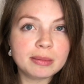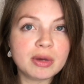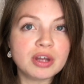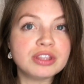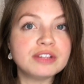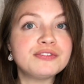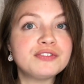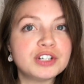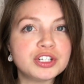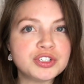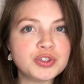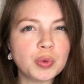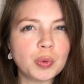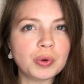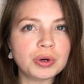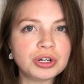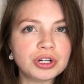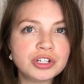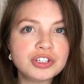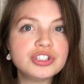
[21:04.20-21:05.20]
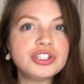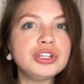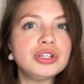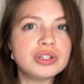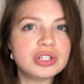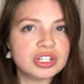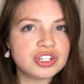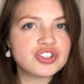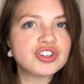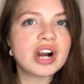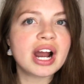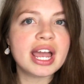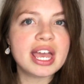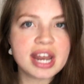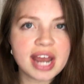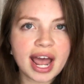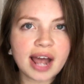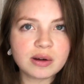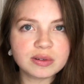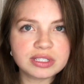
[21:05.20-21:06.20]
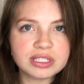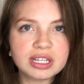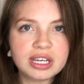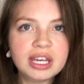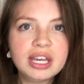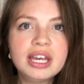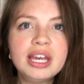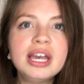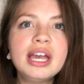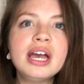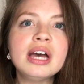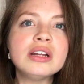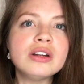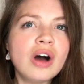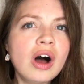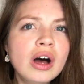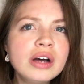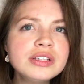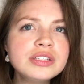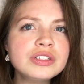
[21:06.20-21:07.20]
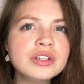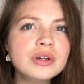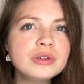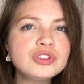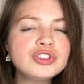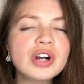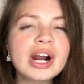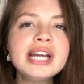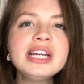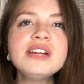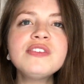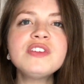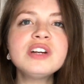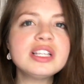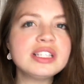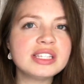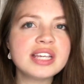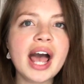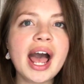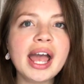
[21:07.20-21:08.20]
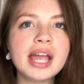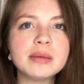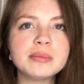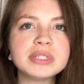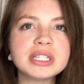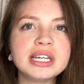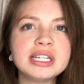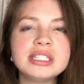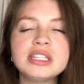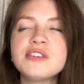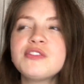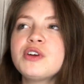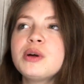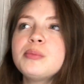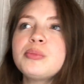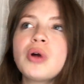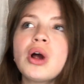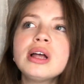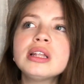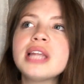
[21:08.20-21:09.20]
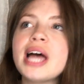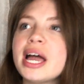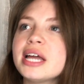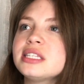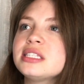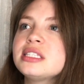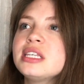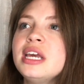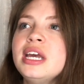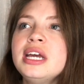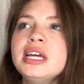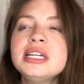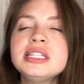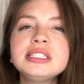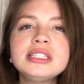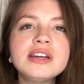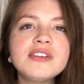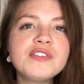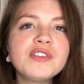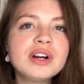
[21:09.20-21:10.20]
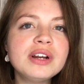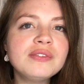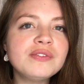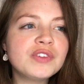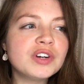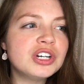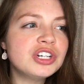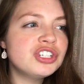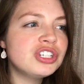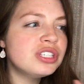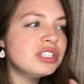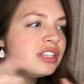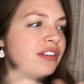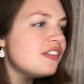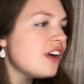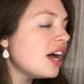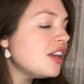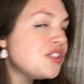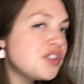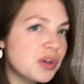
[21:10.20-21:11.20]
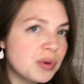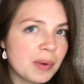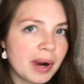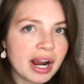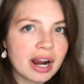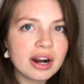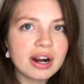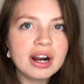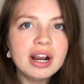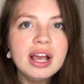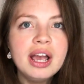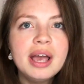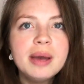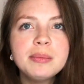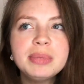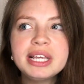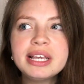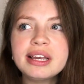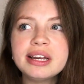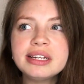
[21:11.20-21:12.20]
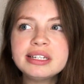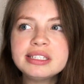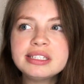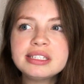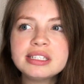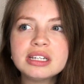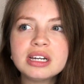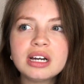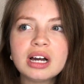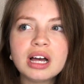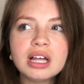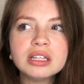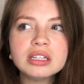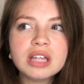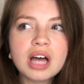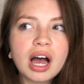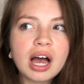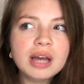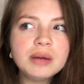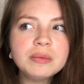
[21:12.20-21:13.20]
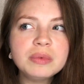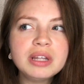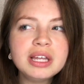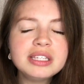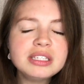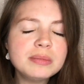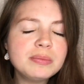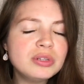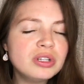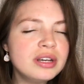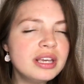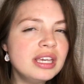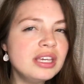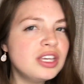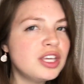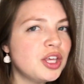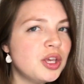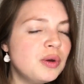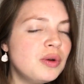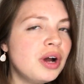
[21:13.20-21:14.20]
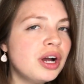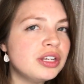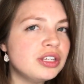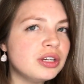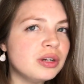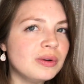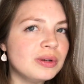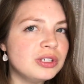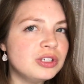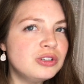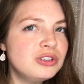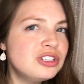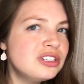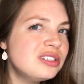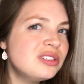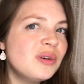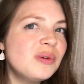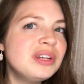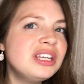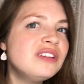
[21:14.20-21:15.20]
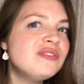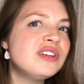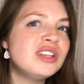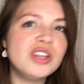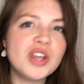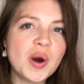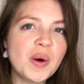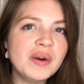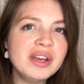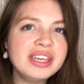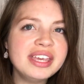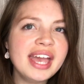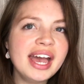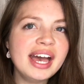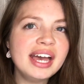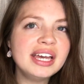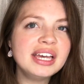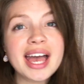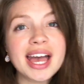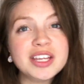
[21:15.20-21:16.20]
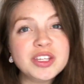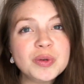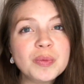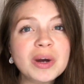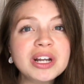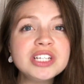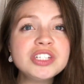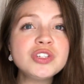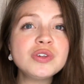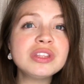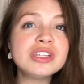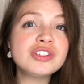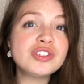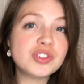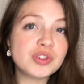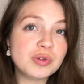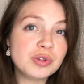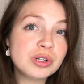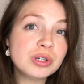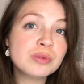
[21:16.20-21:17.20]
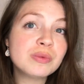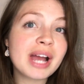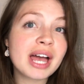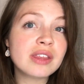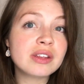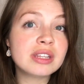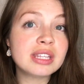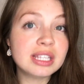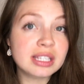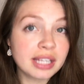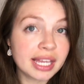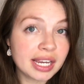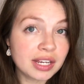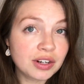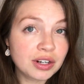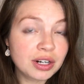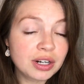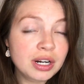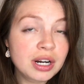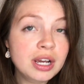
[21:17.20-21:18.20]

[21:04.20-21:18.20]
on the first order so you can try it out. And also try different types, like different bralettes, different versions of underwear, because a lot will end up looking cute on you and you just don't even know it yet. And you want to do this sooner rather than later,